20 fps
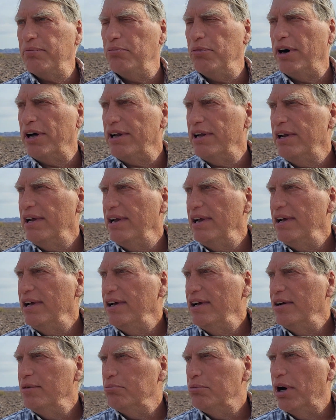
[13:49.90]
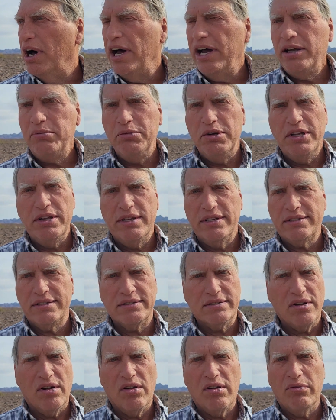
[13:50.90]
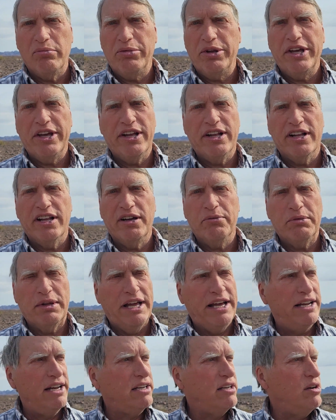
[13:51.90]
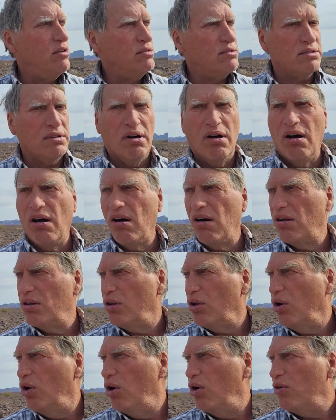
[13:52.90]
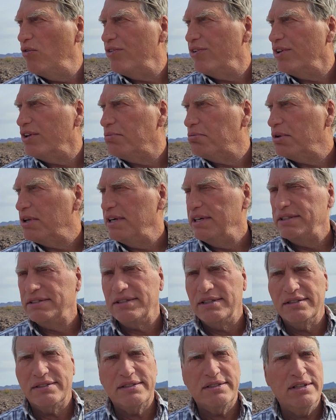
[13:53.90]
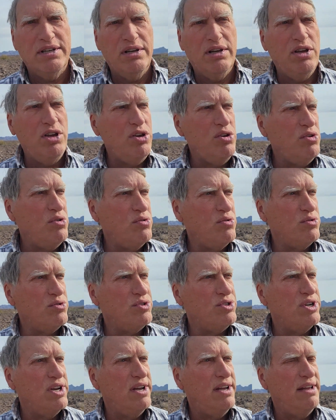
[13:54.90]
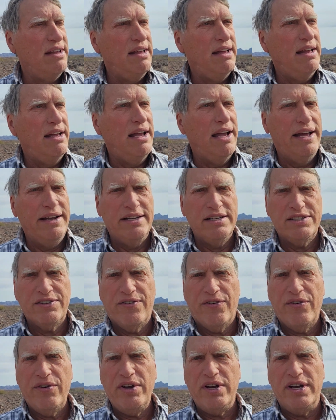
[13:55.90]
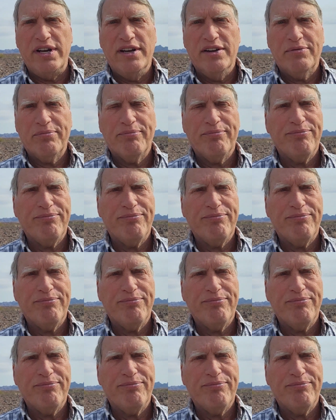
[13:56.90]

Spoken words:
But behind me, this is all BLM land. It goes all over the place. It's huge and it's free.